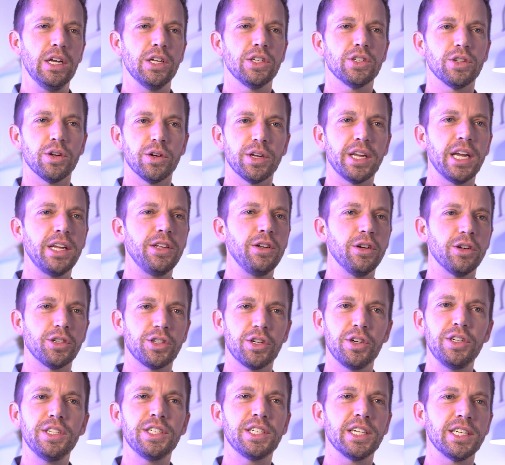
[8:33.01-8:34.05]
So again, your
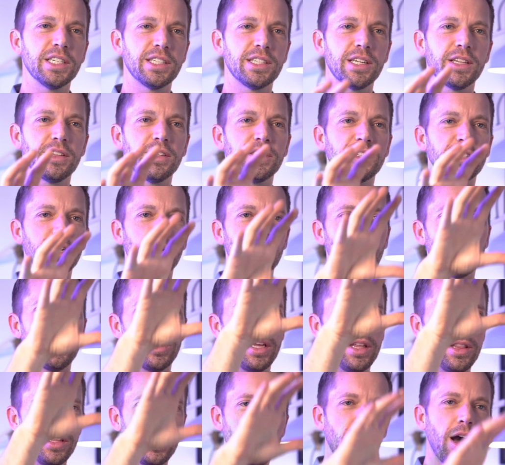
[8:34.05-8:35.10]
attorney is going to set this up
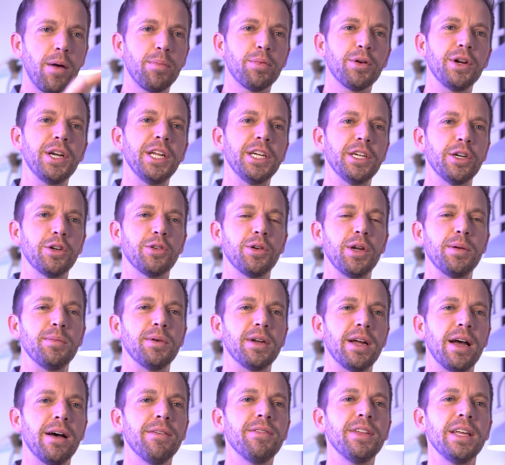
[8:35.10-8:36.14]
in the operating
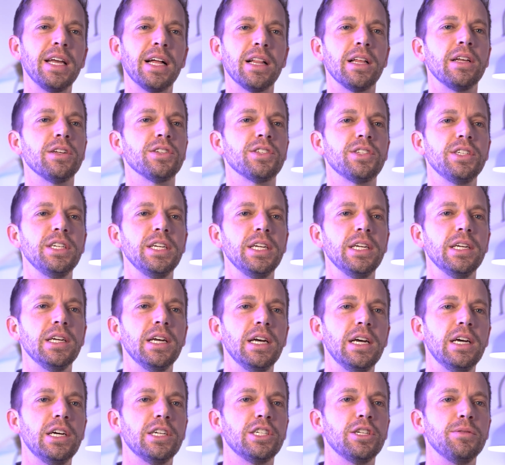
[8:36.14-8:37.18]
agreement of the LLC
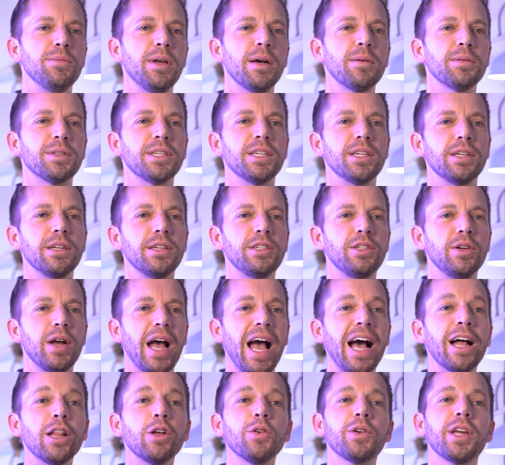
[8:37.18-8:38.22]
to be able
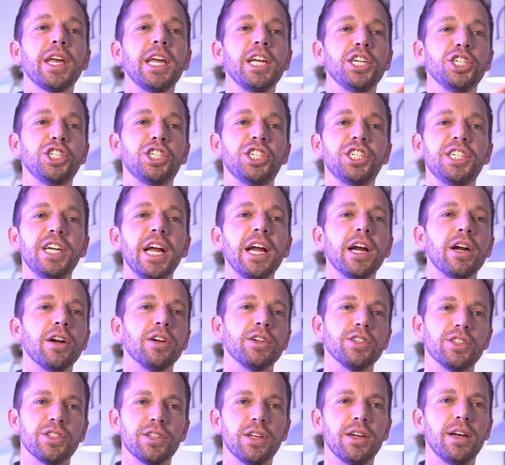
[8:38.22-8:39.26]
to allocate
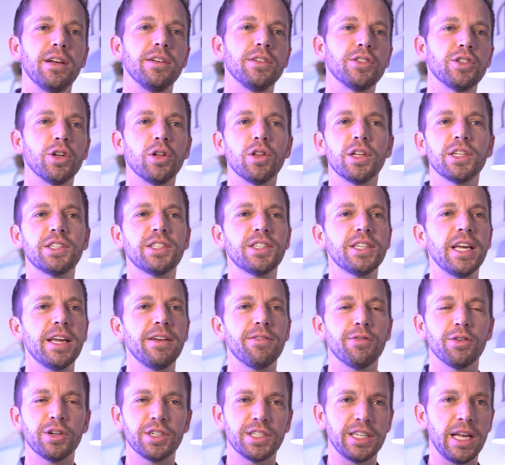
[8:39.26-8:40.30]
shares. So let's say,
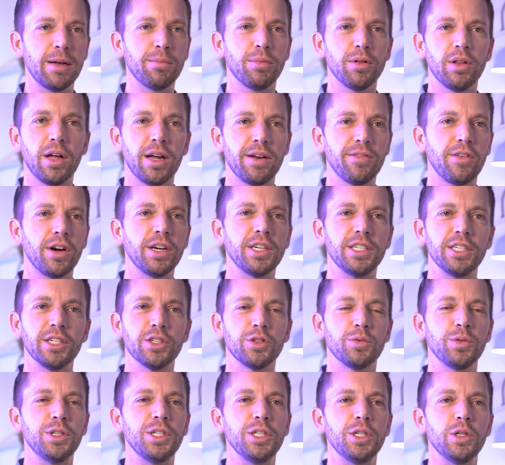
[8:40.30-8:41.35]
for example, a lot of our
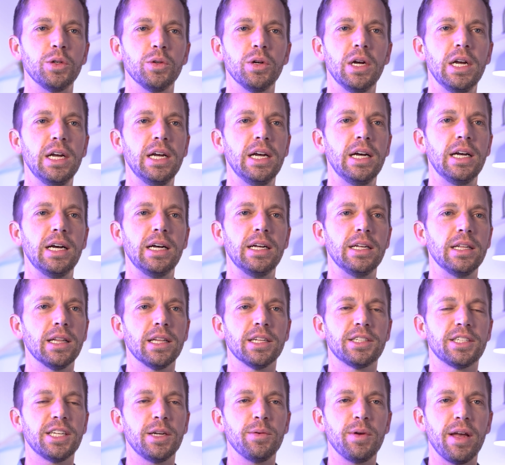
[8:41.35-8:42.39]
deals we do,
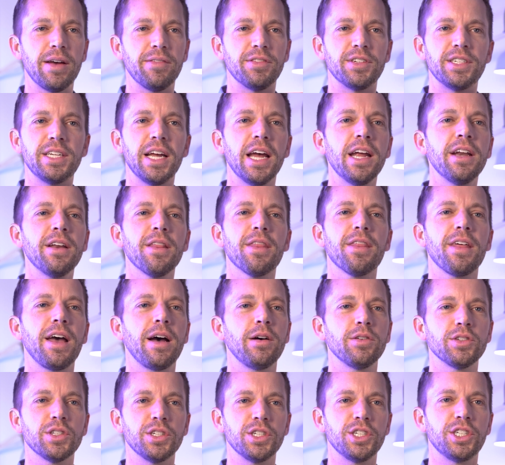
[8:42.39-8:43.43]
let's say we have
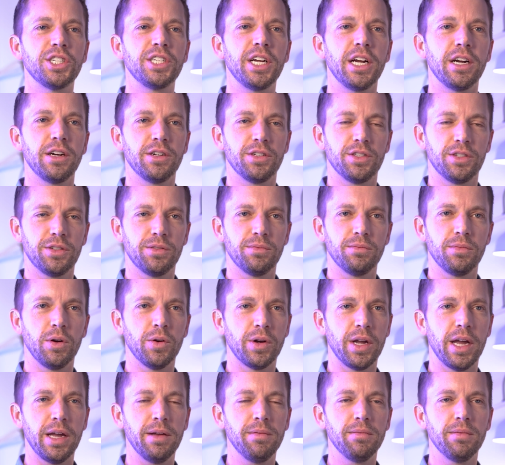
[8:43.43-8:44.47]
10,000 shares,
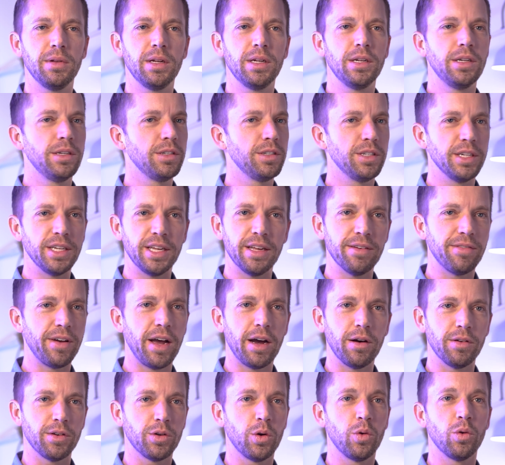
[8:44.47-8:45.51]
okay, to give
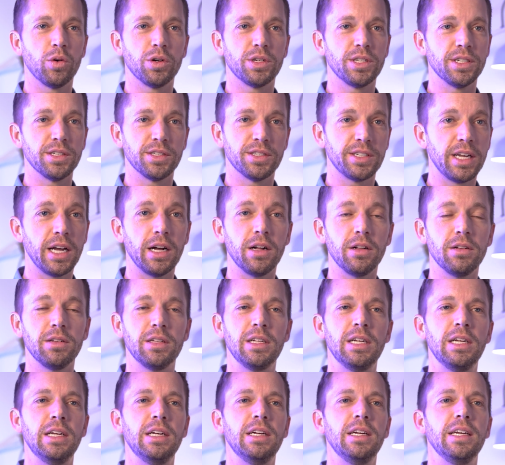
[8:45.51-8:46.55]
out or to sell
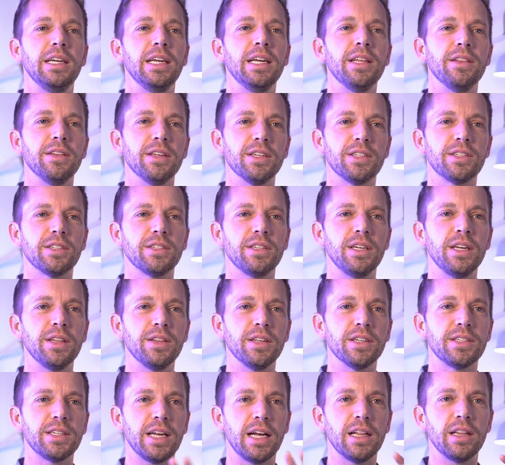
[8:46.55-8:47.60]
in this
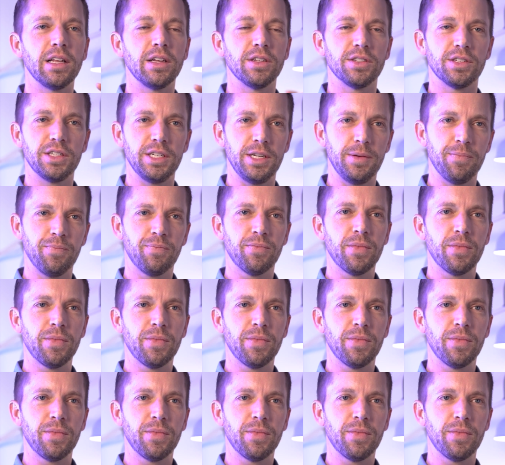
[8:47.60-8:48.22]
LLC.